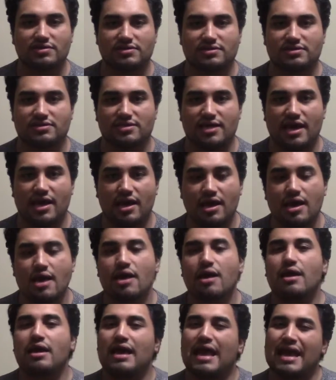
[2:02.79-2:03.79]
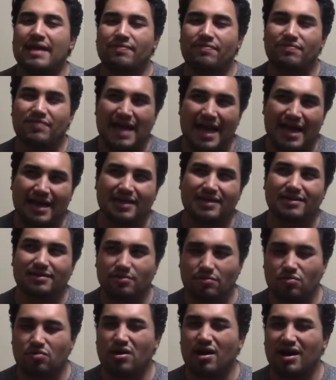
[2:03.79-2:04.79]
to say, and that
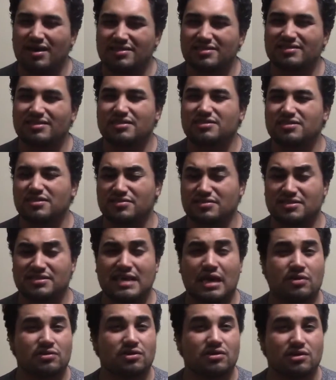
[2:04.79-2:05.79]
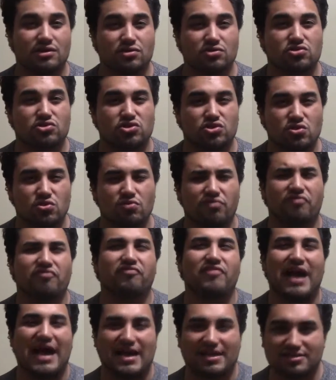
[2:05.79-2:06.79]
causes it to sound a little too
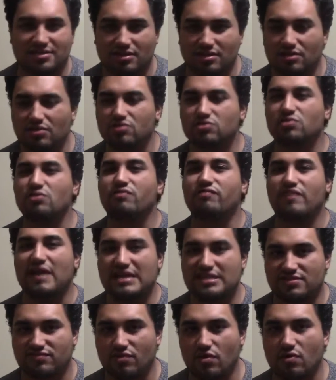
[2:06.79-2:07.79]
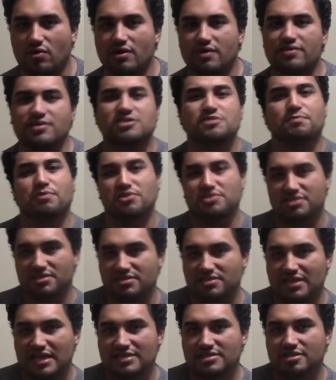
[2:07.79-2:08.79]
fast forward. This
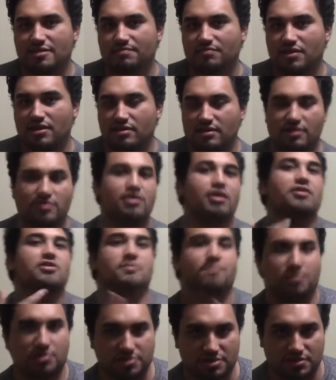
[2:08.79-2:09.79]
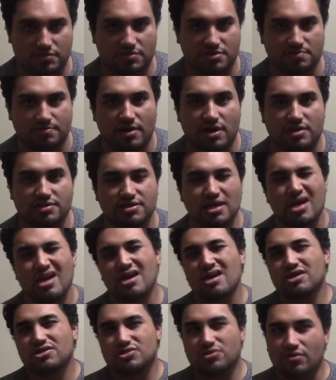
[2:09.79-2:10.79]
person says something and then the other person responds.
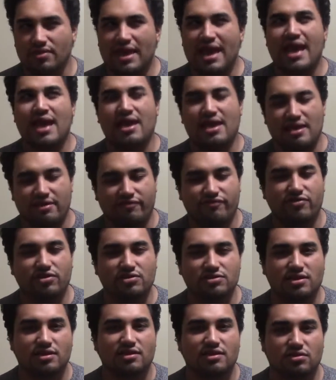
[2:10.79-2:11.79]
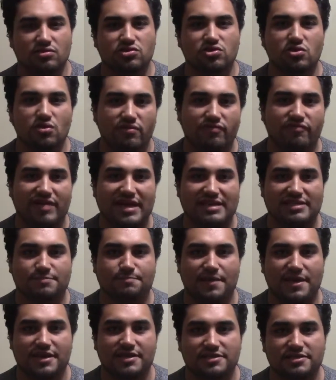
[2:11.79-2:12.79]
So yeah, it feels a little too
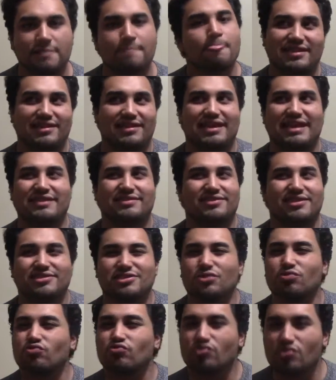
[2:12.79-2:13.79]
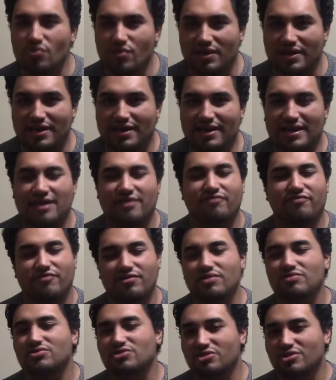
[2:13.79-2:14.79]
fast paced. It doesn't ruin it. It
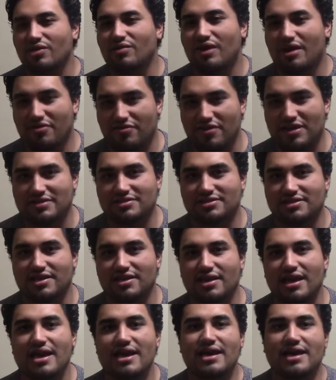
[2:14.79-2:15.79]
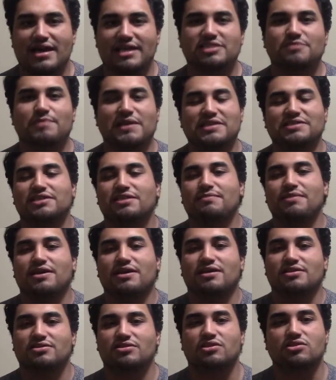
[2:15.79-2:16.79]
feels so authentic, especially
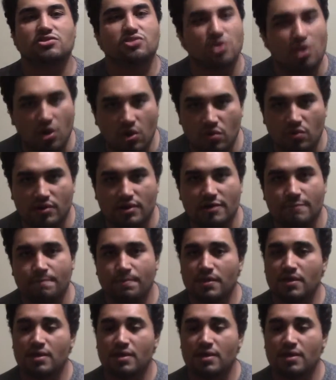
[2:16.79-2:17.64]
because the tone,